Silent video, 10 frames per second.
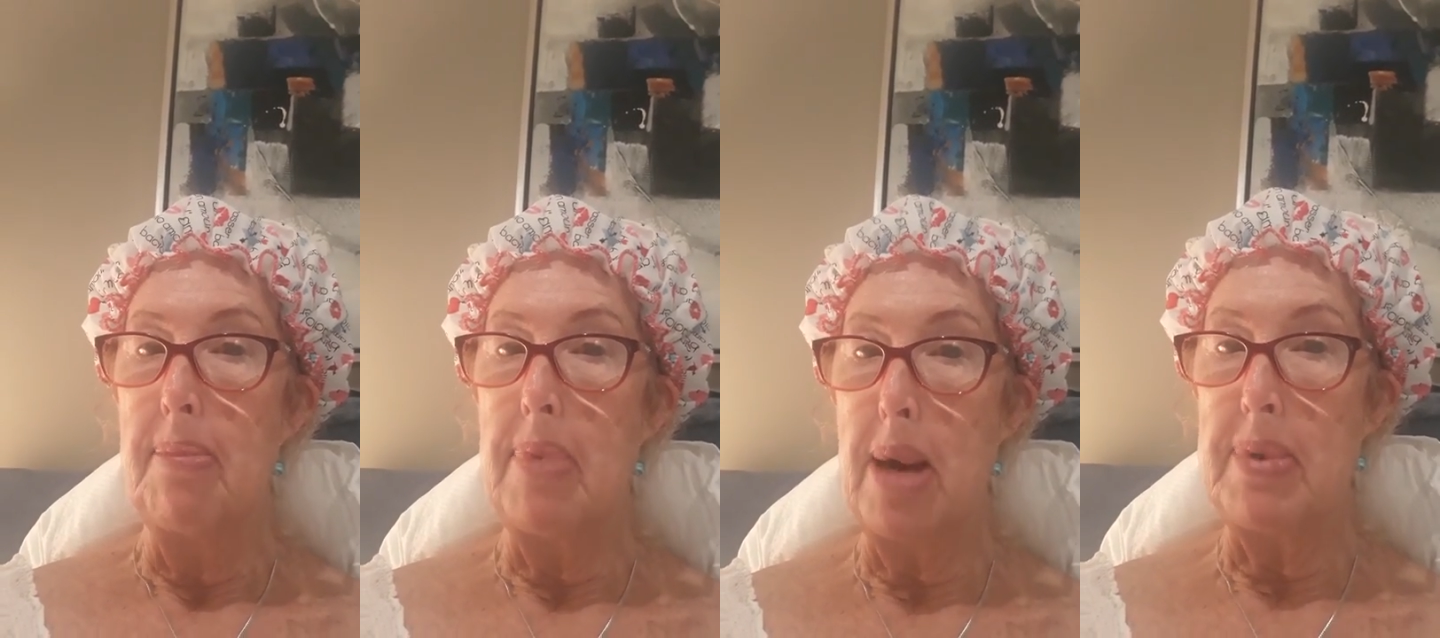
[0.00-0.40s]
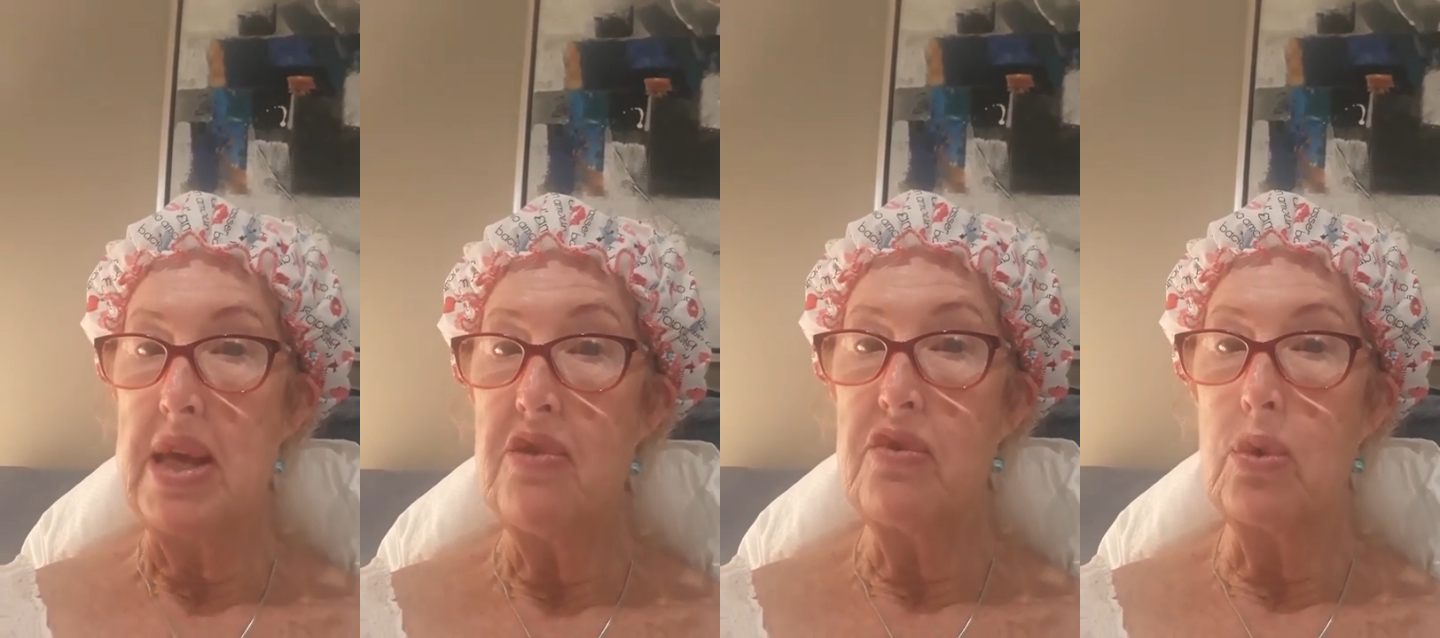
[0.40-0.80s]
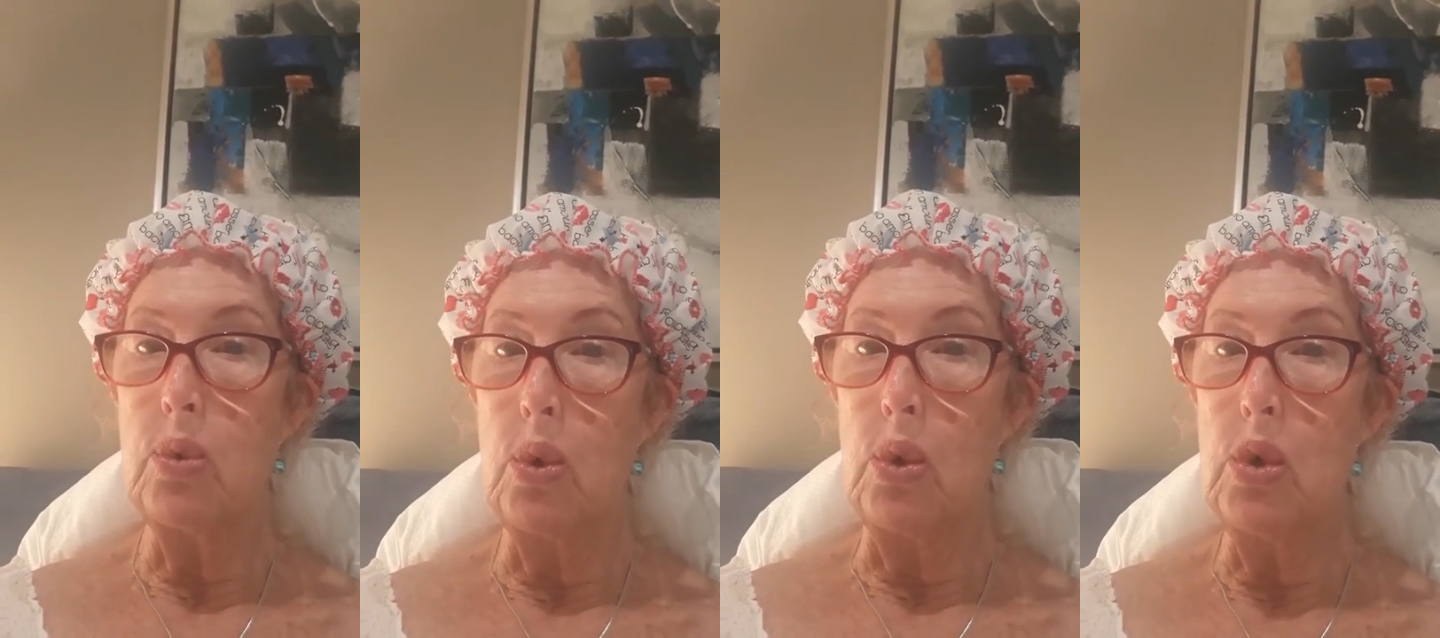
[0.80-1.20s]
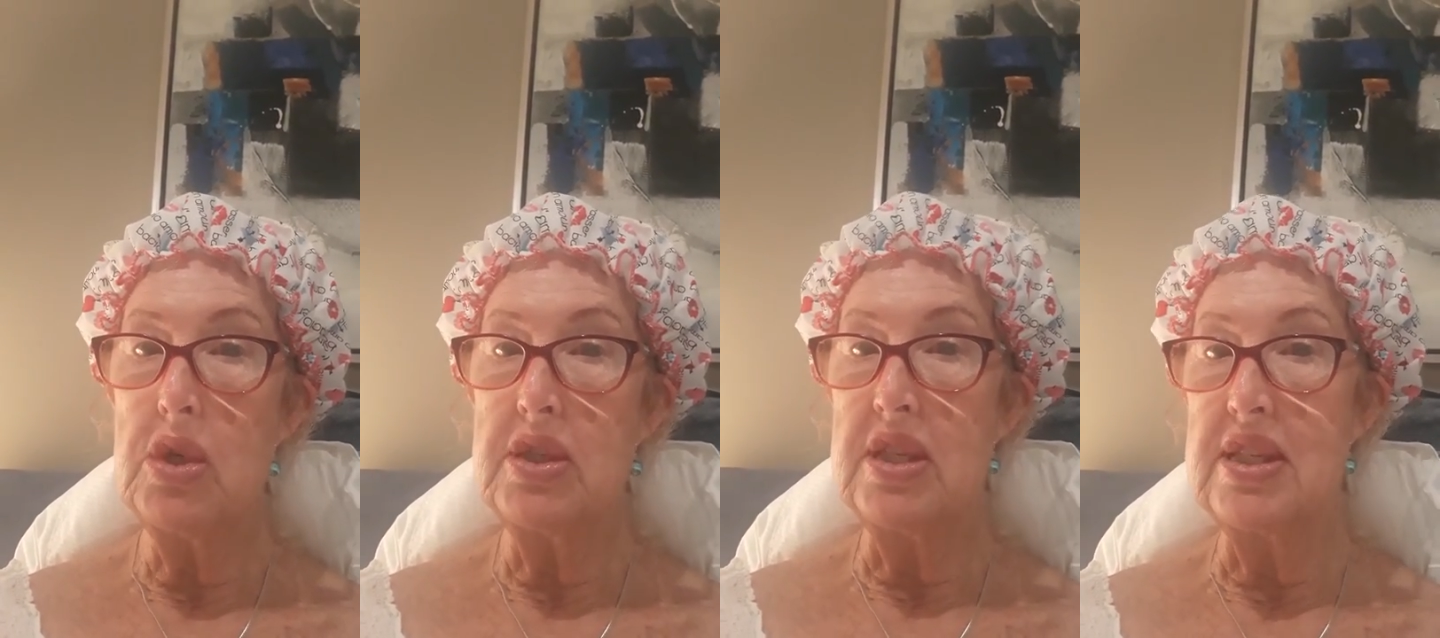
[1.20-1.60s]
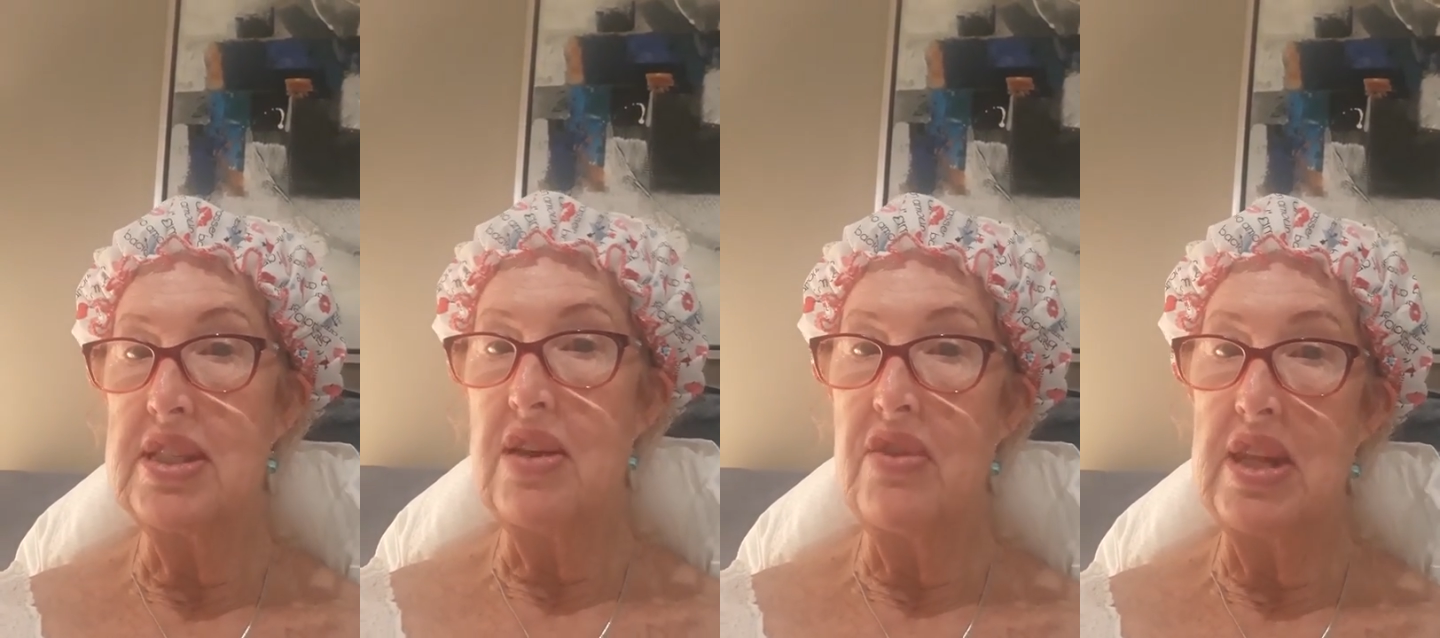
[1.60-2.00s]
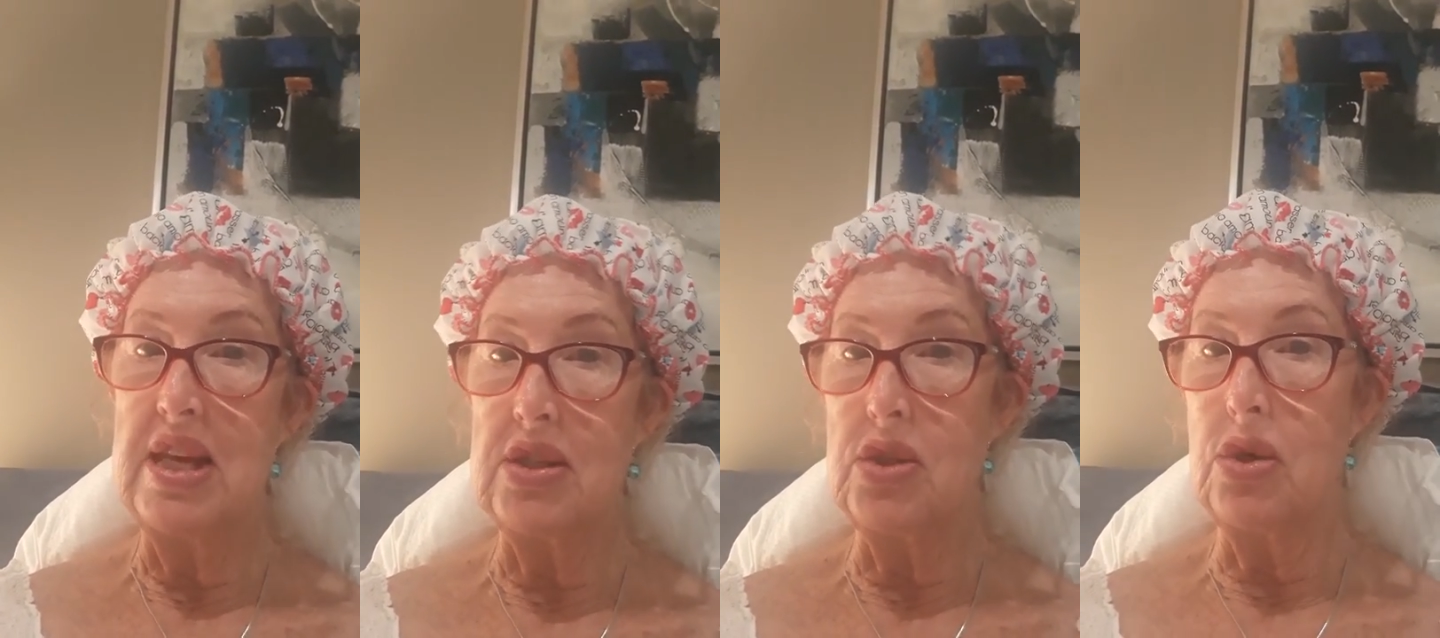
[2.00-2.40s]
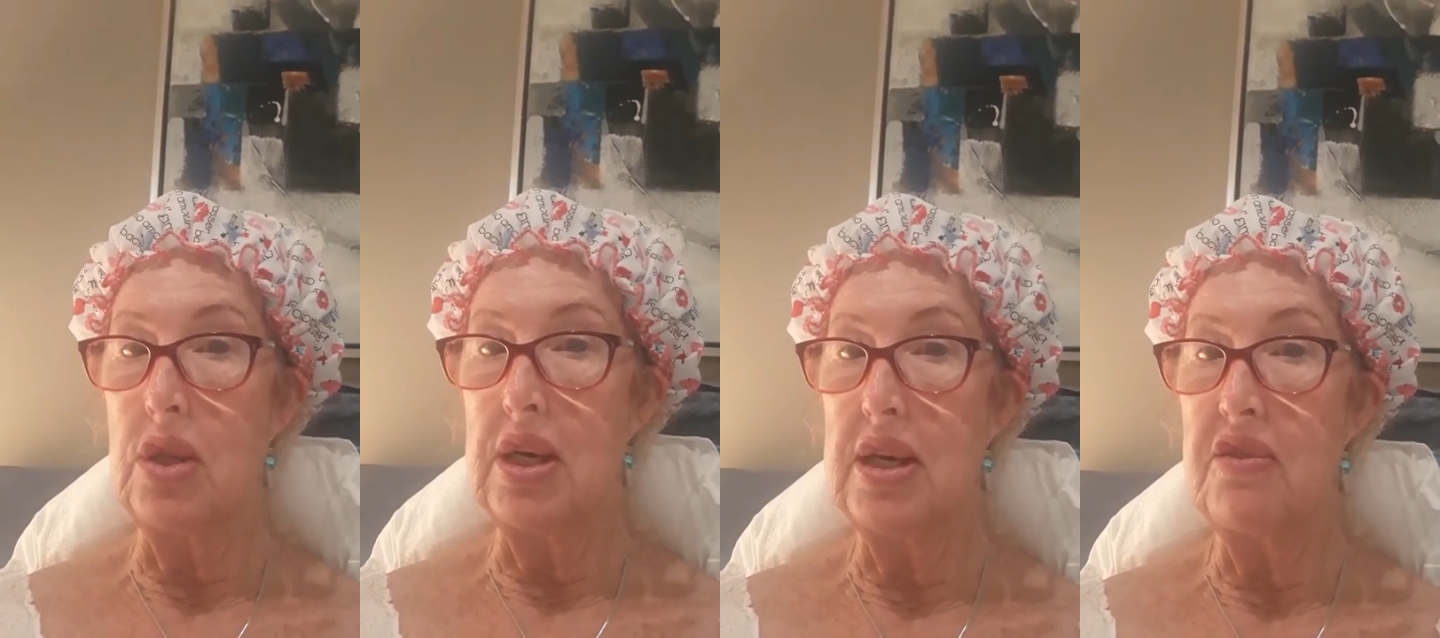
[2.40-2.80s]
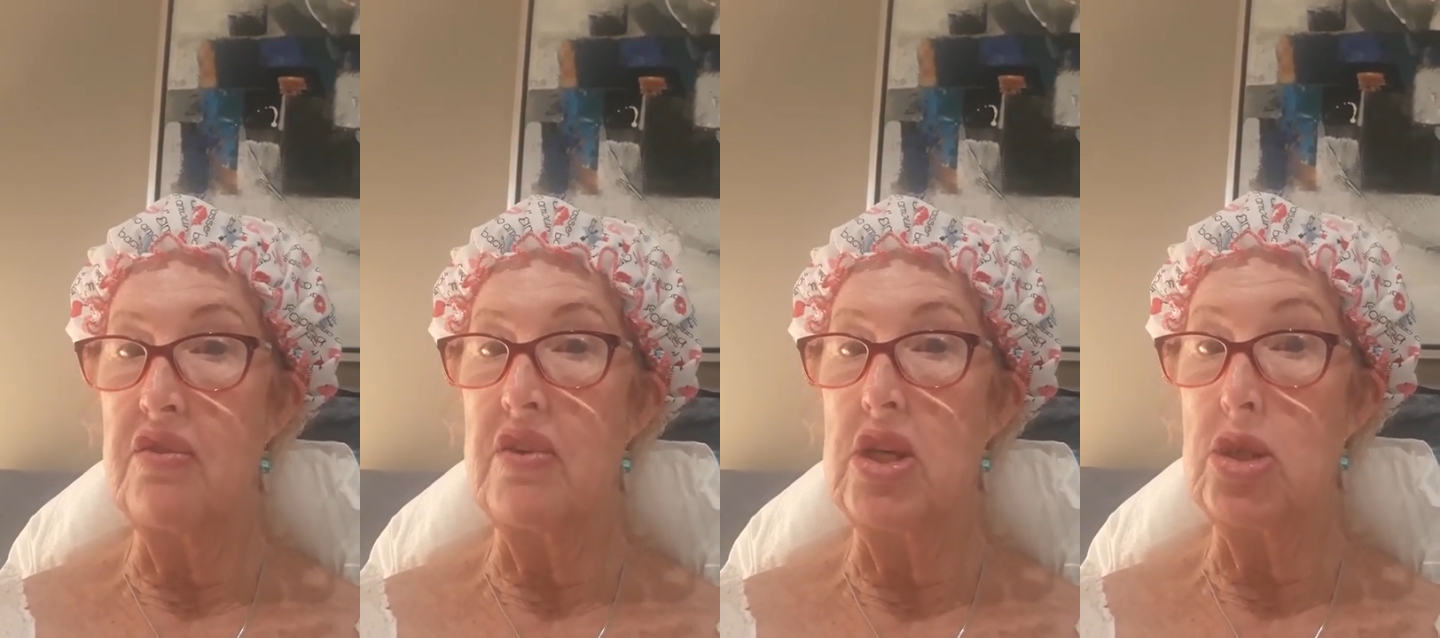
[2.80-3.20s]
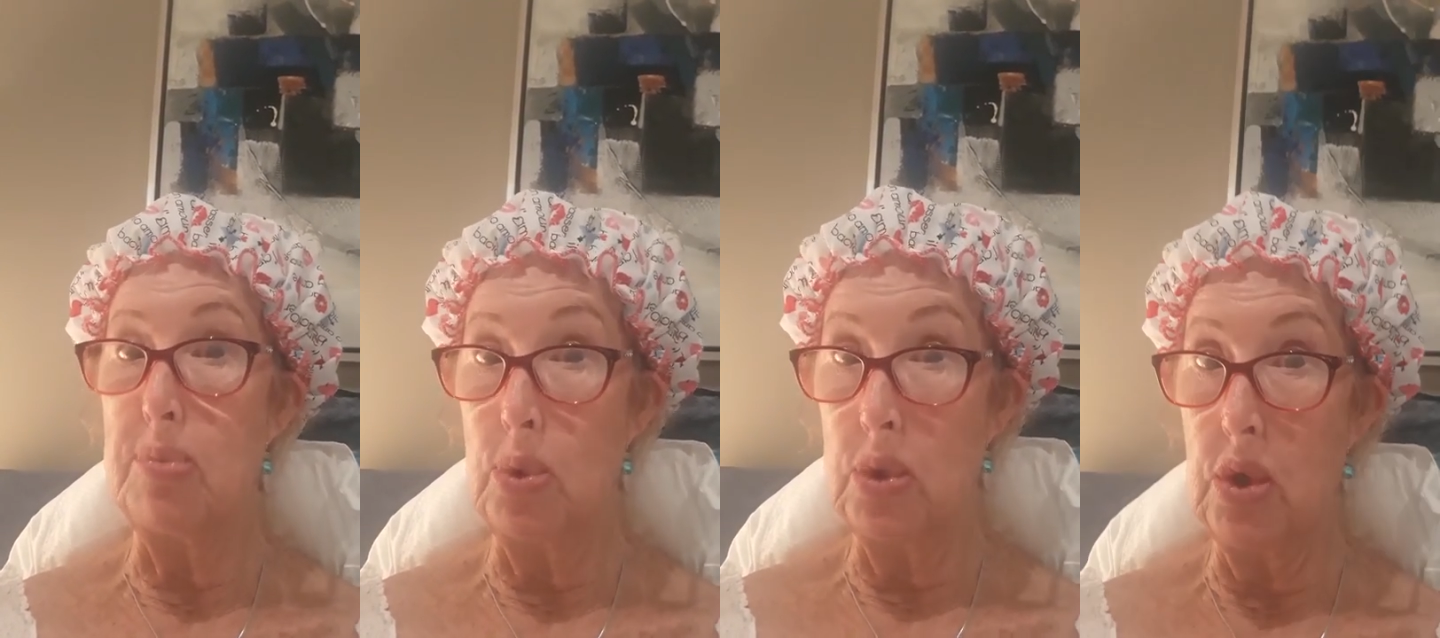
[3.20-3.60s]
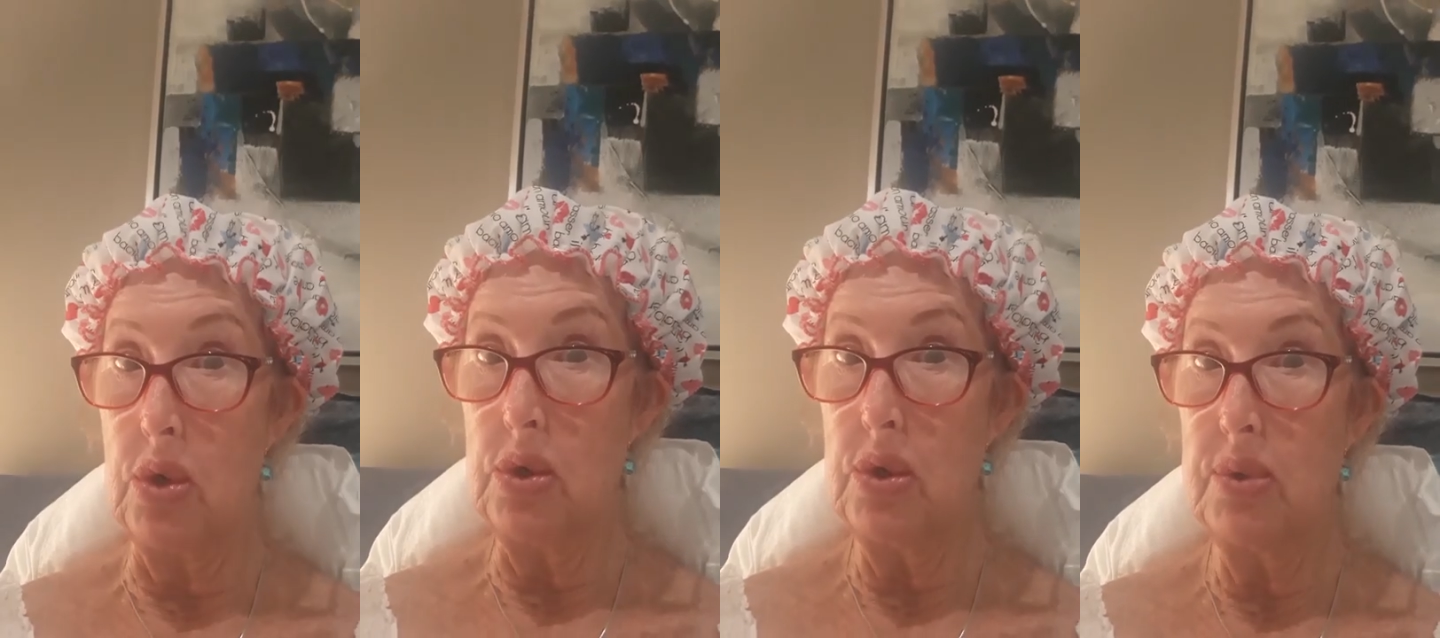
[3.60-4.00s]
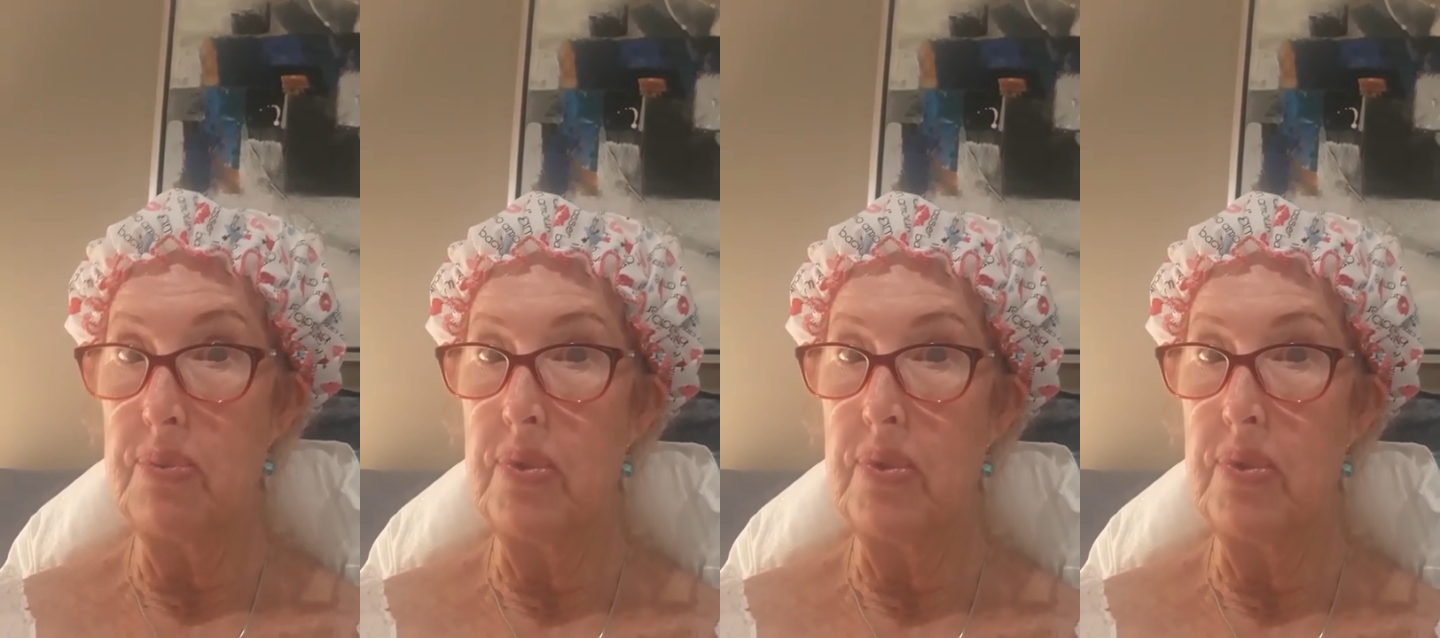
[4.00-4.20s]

puppy for a walk, the $7,000 French bulldog